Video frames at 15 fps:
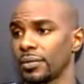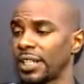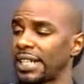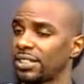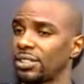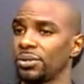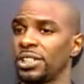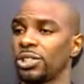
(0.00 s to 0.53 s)
And
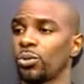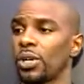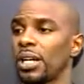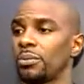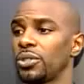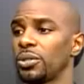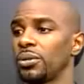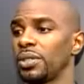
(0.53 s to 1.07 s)
that's the reason why
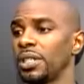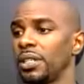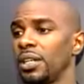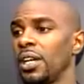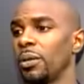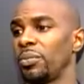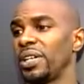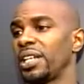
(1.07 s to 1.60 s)
I'm doing it.
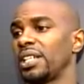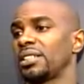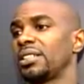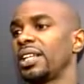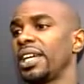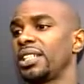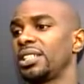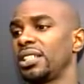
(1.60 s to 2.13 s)
Because
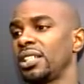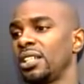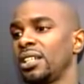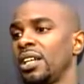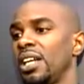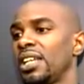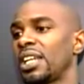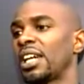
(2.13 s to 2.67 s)
next year,
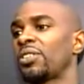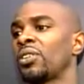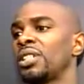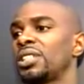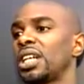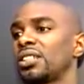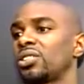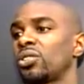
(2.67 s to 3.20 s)
I
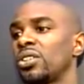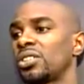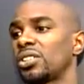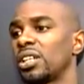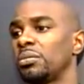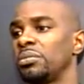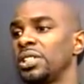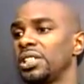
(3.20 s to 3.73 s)
thought y'all saw
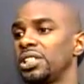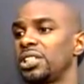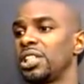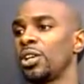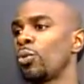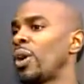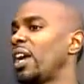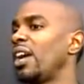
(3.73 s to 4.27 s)
something this
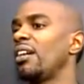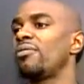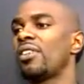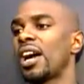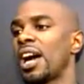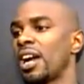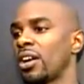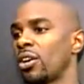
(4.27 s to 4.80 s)
year.
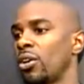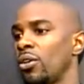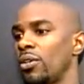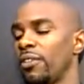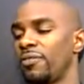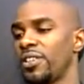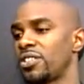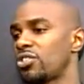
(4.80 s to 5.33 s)
Wherever I go,
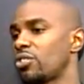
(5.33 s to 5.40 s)
if it's